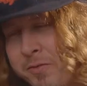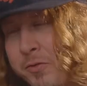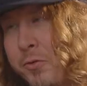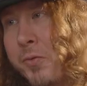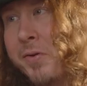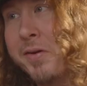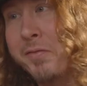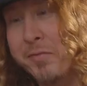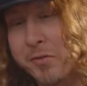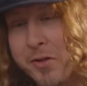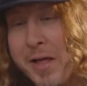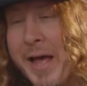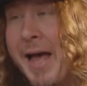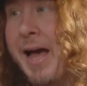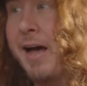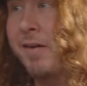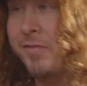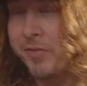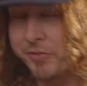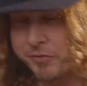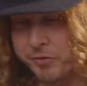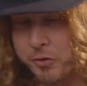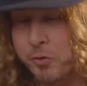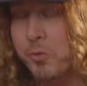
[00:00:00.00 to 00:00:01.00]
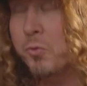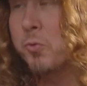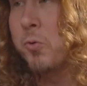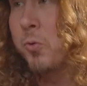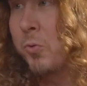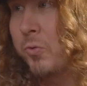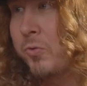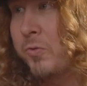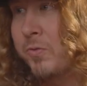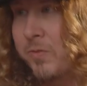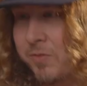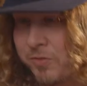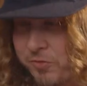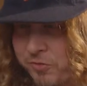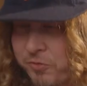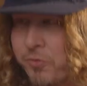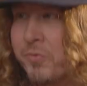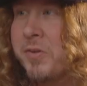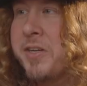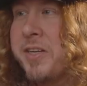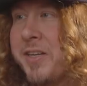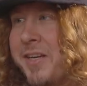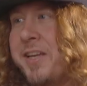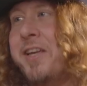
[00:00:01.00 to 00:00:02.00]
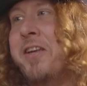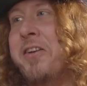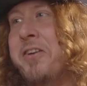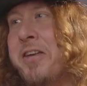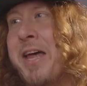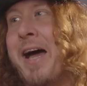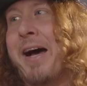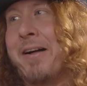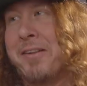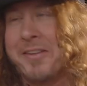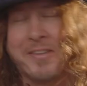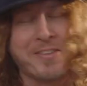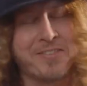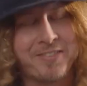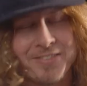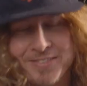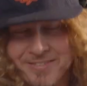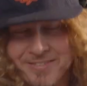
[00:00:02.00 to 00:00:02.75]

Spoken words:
Greenville Ave is a cool street in Dallas.